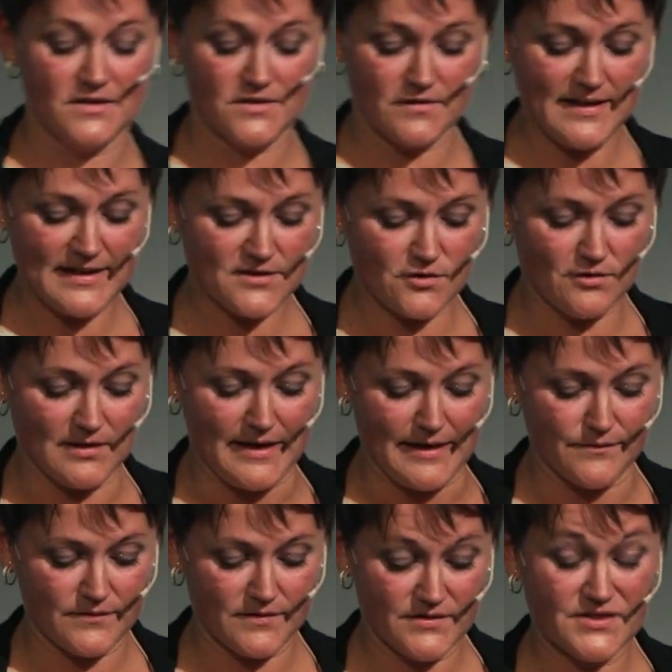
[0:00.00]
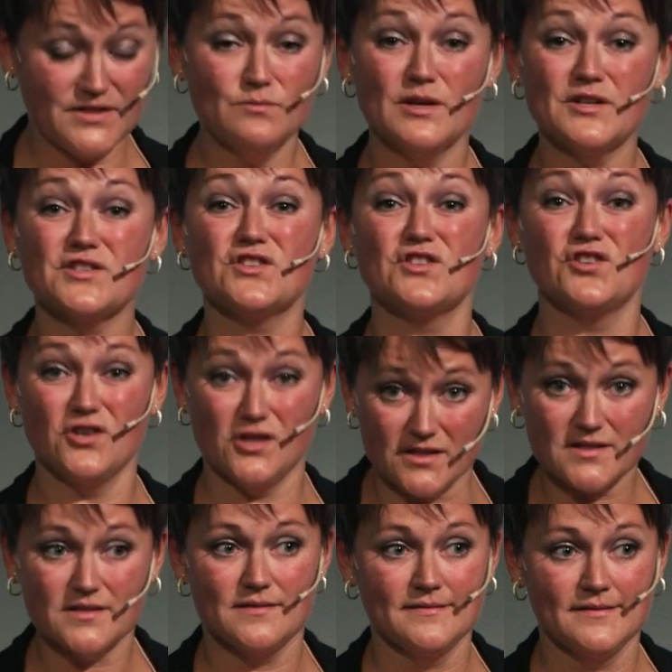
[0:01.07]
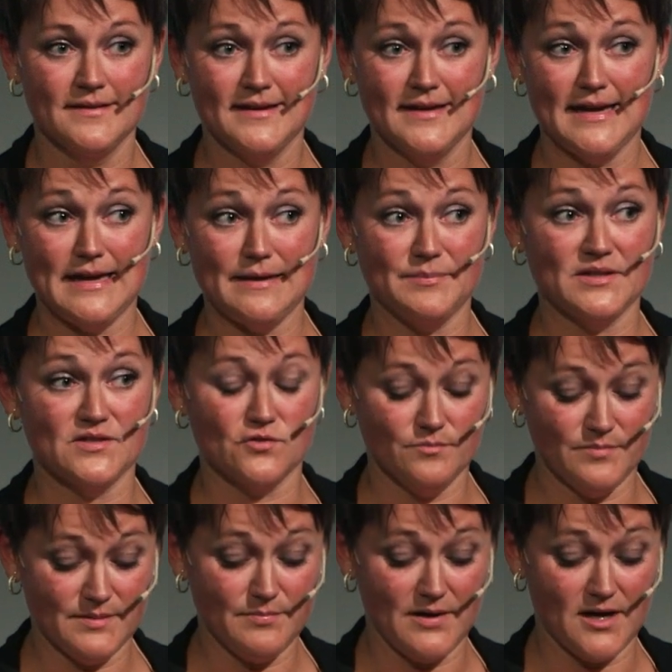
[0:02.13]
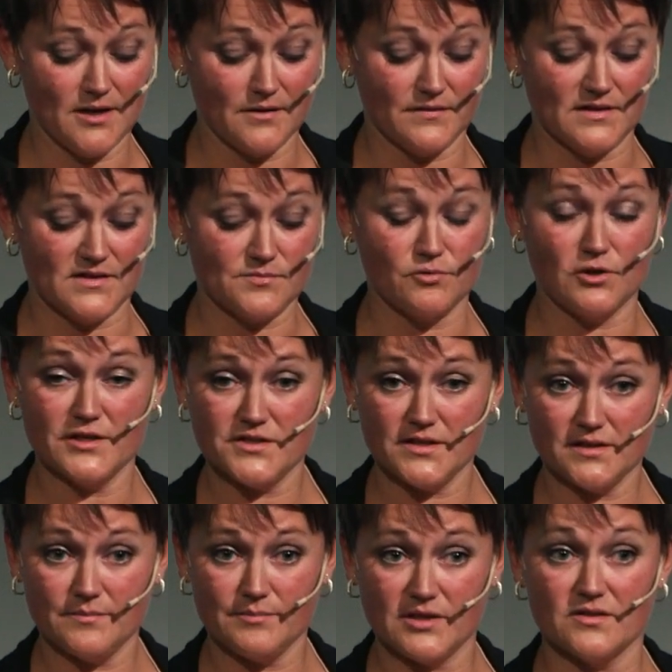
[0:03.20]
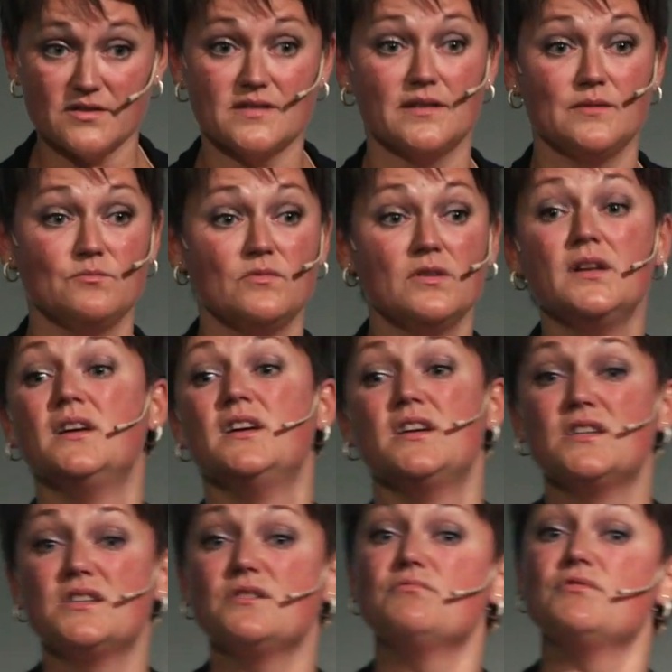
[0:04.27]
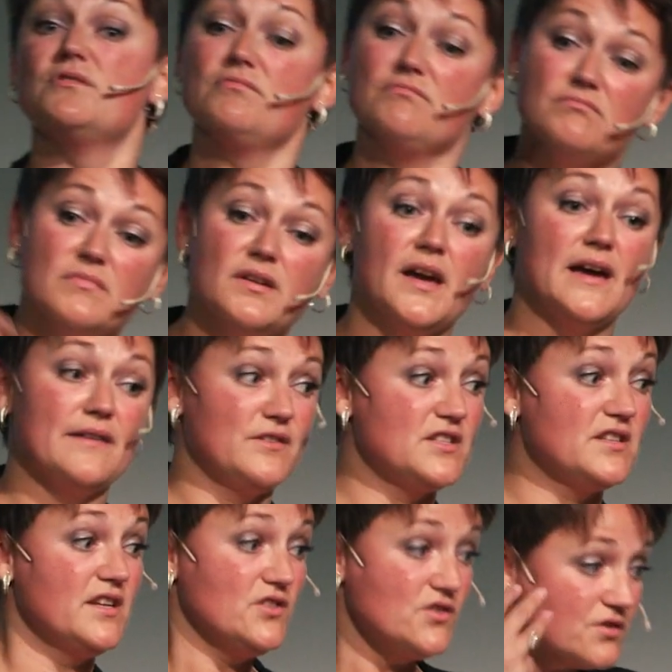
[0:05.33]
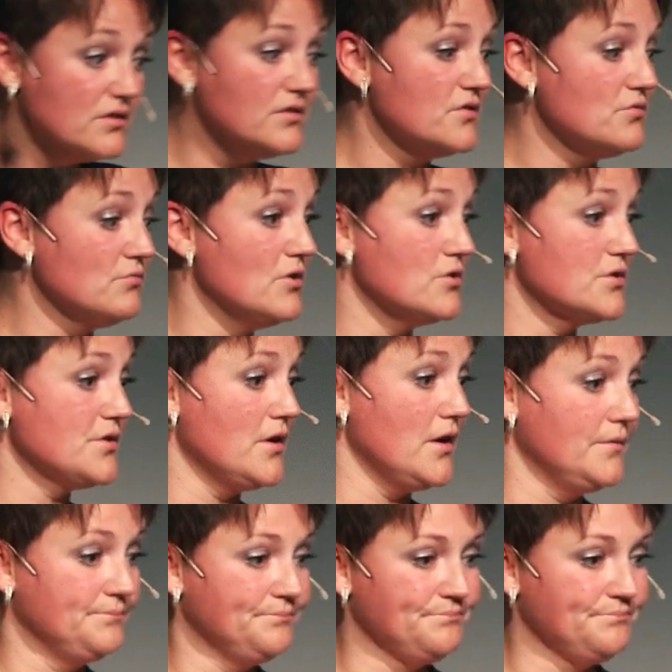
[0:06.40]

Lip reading: So that's her life. She was not happy to be part of this project because then she would have attention toward her.